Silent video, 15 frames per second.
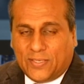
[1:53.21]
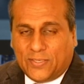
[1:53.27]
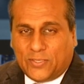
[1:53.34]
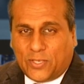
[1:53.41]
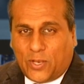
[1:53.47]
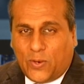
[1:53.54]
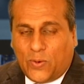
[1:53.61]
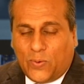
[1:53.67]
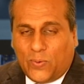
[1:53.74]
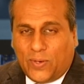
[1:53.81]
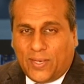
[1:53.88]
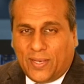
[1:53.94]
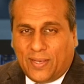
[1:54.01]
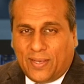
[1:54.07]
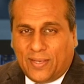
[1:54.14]

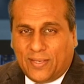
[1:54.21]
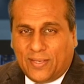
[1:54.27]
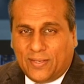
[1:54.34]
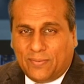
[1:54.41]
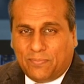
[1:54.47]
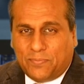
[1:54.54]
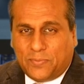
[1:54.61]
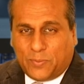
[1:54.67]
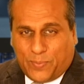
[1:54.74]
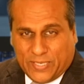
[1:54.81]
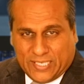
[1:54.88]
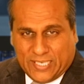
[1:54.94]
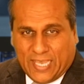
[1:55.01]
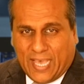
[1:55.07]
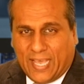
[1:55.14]
So,
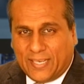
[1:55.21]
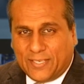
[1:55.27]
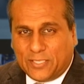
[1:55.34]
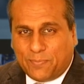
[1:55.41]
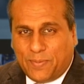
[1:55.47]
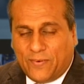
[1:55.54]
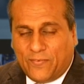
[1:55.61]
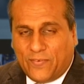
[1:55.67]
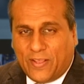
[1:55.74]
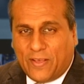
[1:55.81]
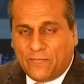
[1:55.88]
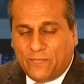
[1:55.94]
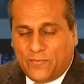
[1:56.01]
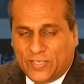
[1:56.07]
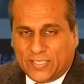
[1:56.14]
Speziale has been
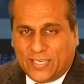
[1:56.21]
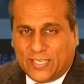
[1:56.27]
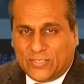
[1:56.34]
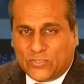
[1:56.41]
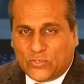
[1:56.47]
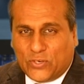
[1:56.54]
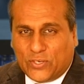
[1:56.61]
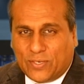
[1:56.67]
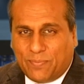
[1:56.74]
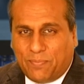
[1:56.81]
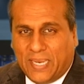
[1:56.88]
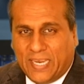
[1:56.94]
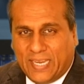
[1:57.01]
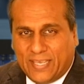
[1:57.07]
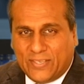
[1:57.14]
visiting certain
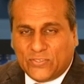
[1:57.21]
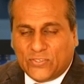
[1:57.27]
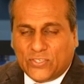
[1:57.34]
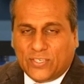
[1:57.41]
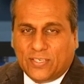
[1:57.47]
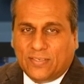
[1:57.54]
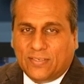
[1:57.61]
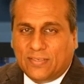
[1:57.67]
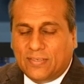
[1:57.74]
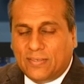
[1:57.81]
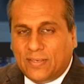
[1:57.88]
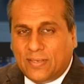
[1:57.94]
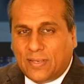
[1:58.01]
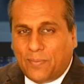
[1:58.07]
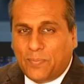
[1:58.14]
meetings and
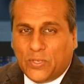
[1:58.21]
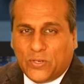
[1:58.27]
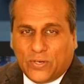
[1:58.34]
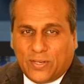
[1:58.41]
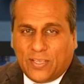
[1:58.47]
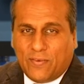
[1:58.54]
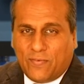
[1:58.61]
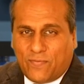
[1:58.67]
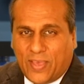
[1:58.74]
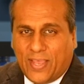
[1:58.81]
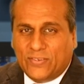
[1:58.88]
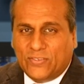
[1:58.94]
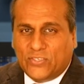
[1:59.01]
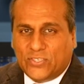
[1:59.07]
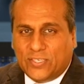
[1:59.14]
community
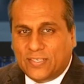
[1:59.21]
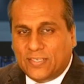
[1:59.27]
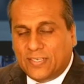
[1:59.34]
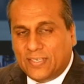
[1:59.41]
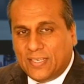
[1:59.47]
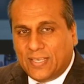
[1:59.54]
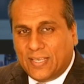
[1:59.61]
events, and